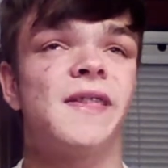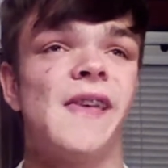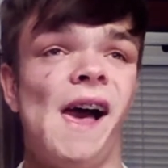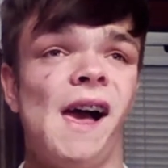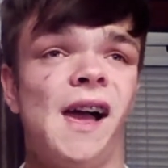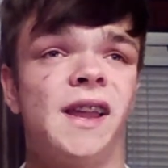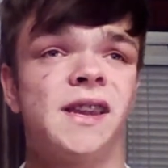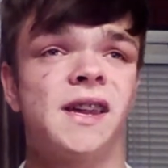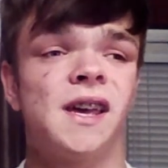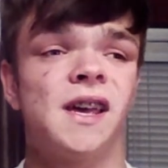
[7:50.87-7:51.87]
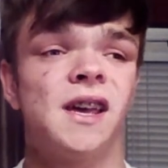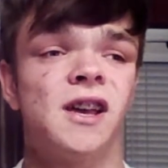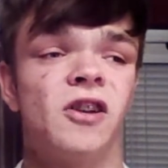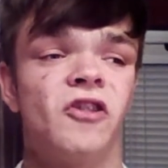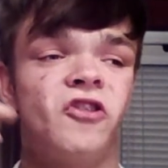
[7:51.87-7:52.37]
that
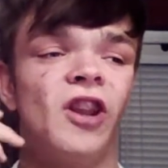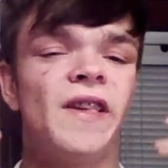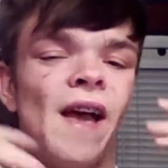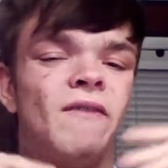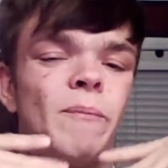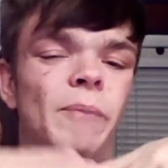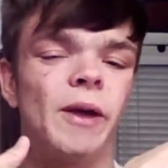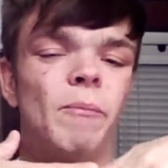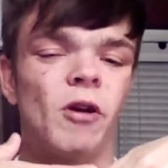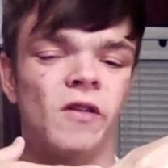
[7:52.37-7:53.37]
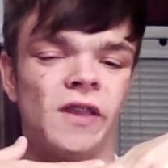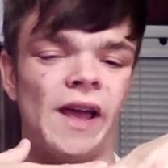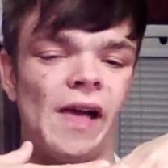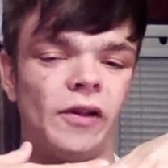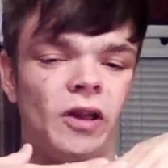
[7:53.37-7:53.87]
she doesn't have a big
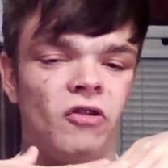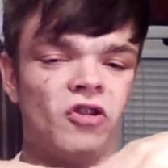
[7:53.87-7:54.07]
personality.